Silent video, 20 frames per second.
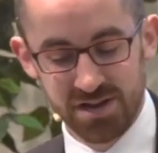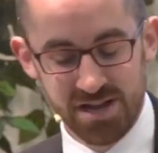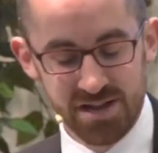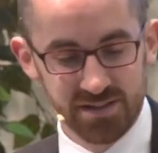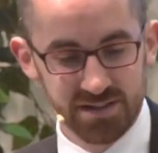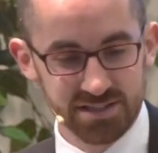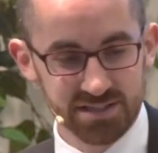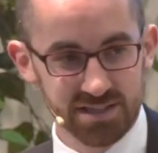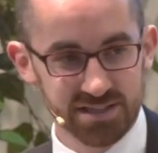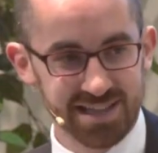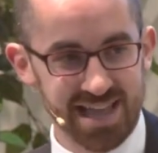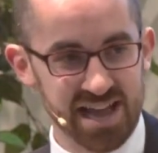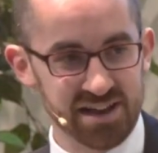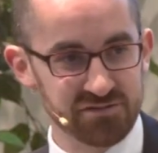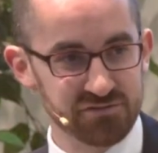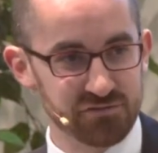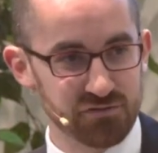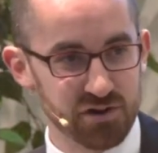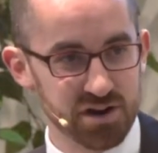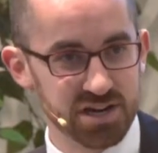this is a
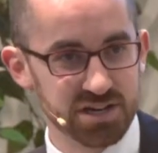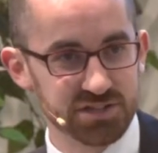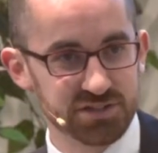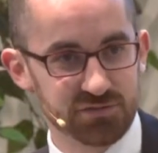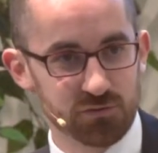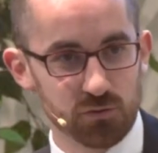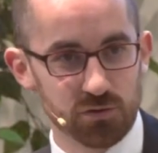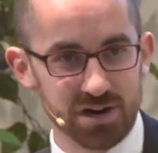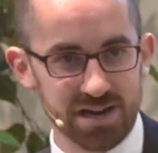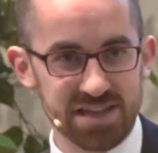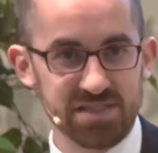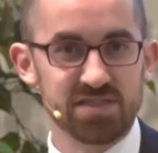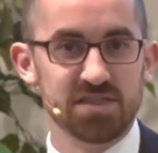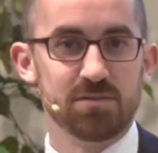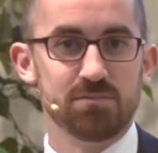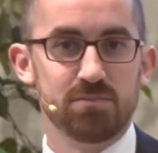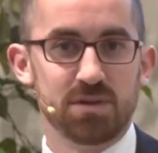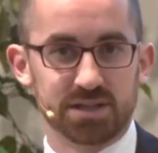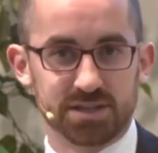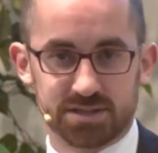Latin phrase for in the
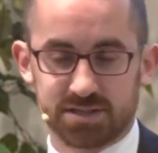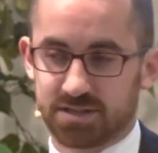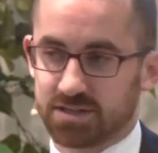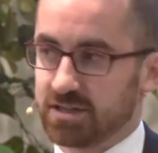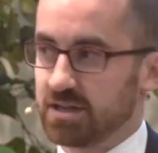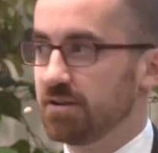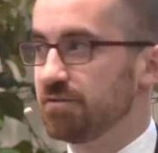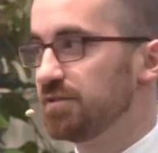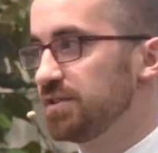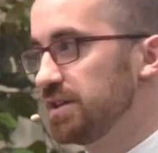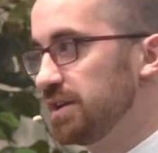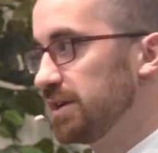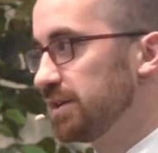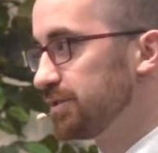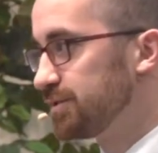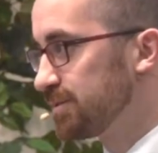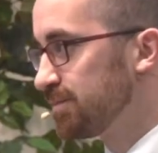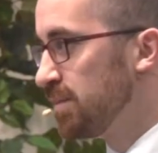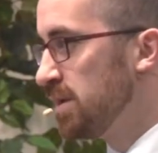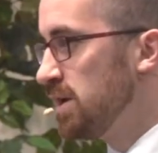midst of
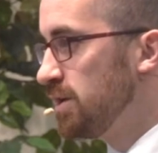things.